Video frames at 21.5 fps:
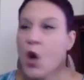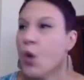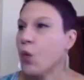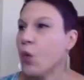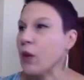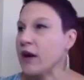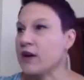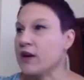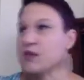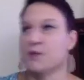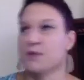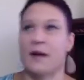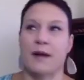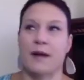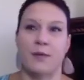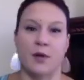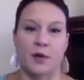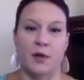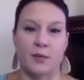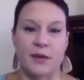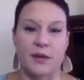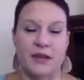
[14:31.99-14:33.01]
Where's my
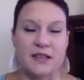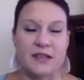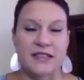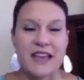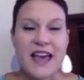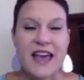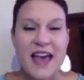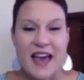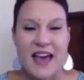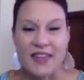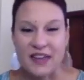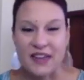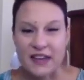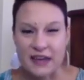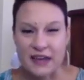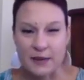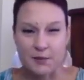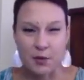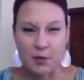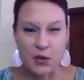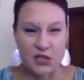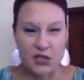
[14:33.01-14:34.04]
purpose? And they
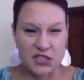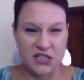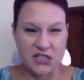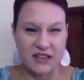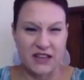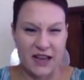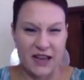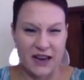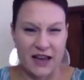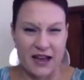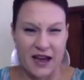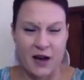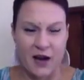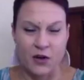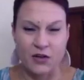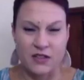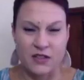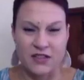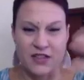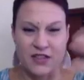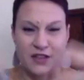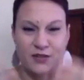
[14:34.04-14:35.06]
keep pushing that out
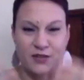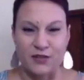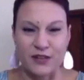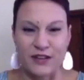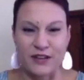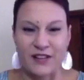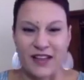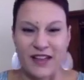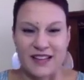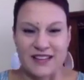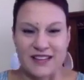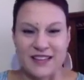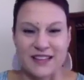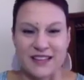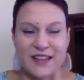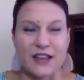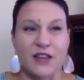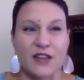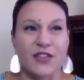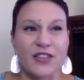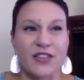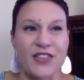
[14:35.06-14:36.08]
instead of realizing that
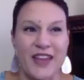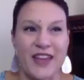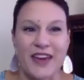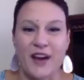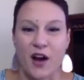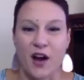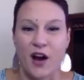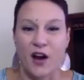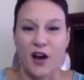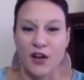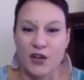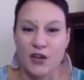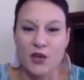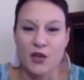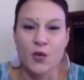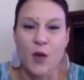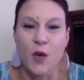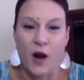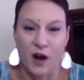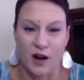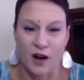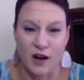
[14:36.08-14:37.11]
You
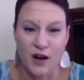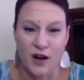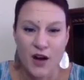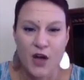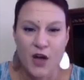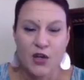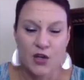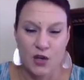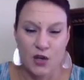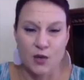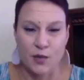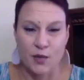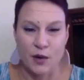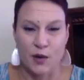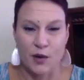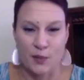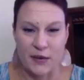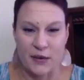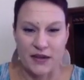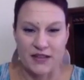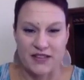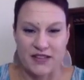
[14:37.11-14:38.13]
are your
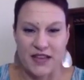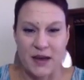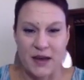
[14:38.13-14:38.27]
purpose.